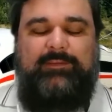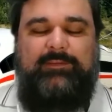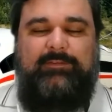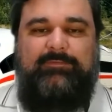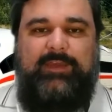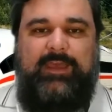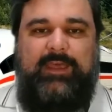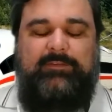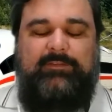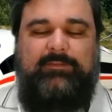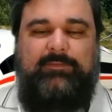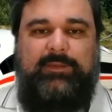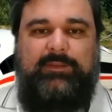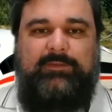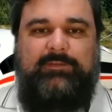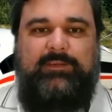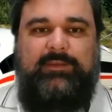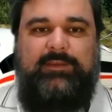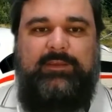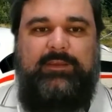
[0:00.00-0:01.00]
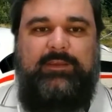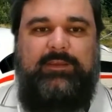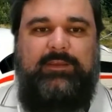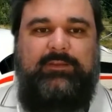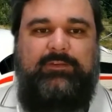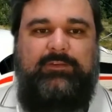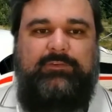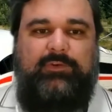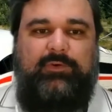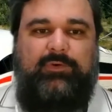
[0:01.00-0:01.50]
investments.
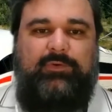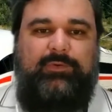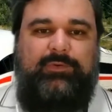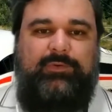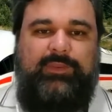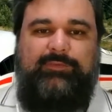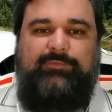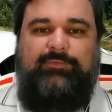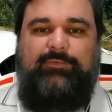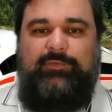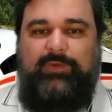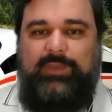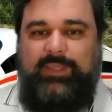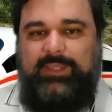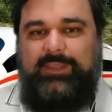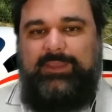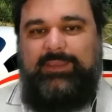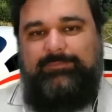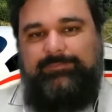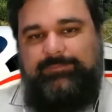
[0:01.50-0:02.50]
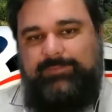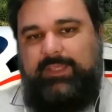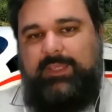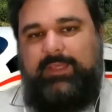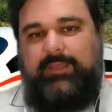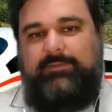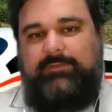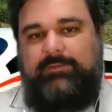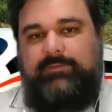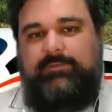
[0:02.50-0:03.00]
So if we,
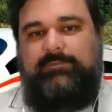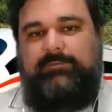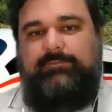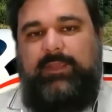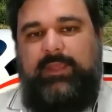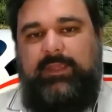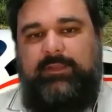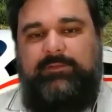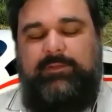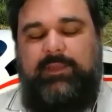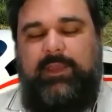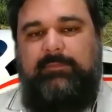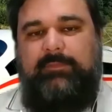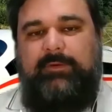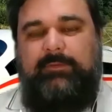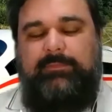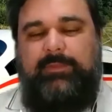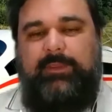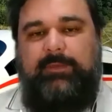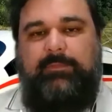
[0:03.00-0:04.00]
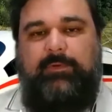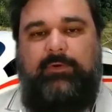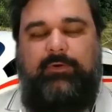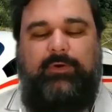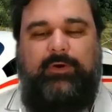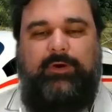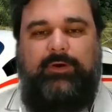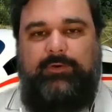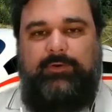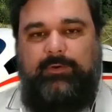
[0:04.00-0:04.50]
as common people
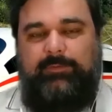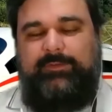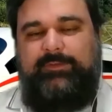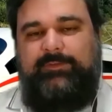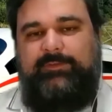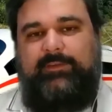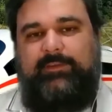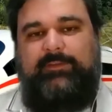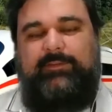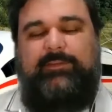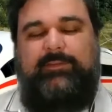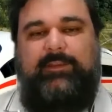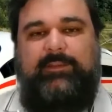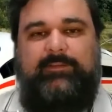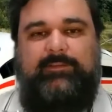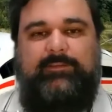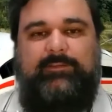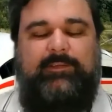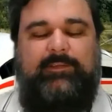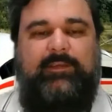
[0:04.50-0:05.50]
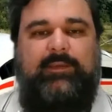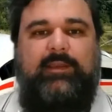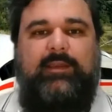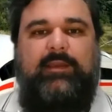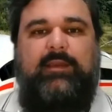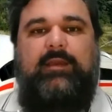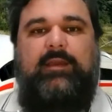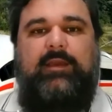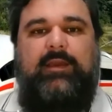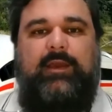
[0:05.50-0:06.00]
or common citizens,
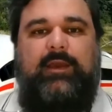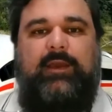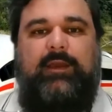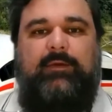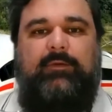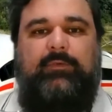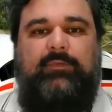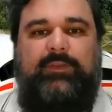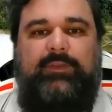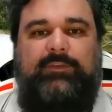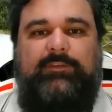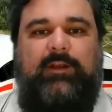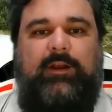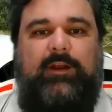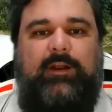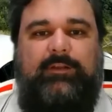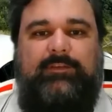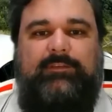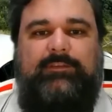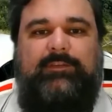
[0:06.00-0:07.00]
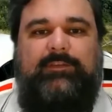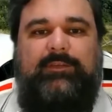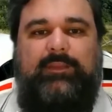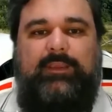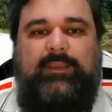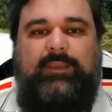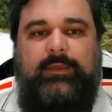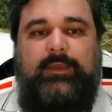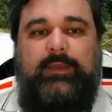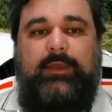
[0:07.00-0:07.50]
we start
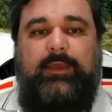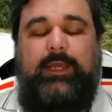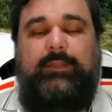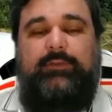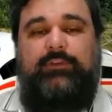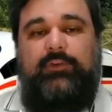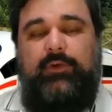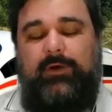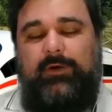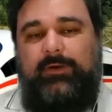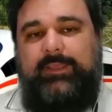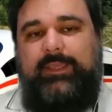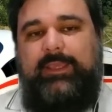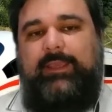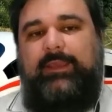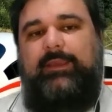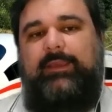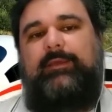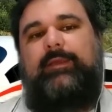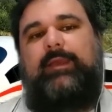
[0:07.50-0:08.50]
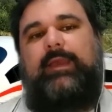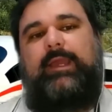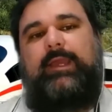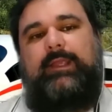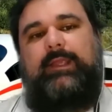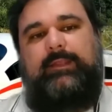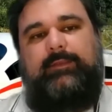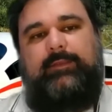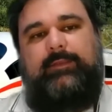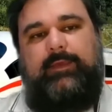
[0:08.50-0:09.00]
talking
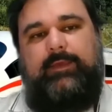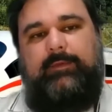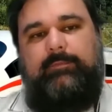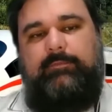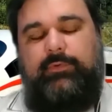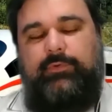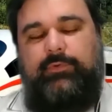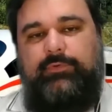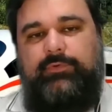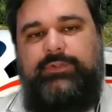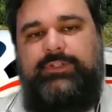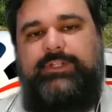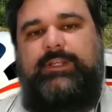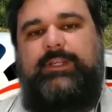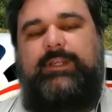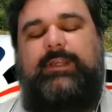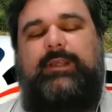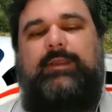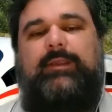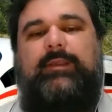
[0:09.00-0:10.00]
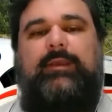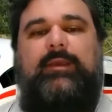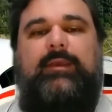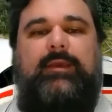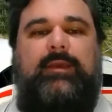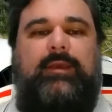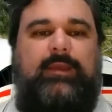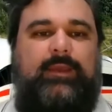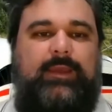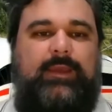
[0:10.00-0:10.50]
and pushing
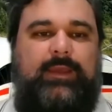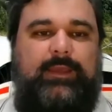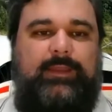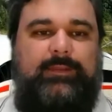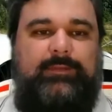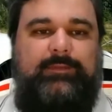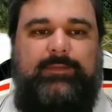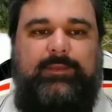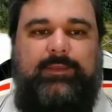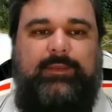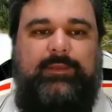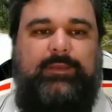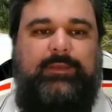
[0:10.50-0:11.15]
and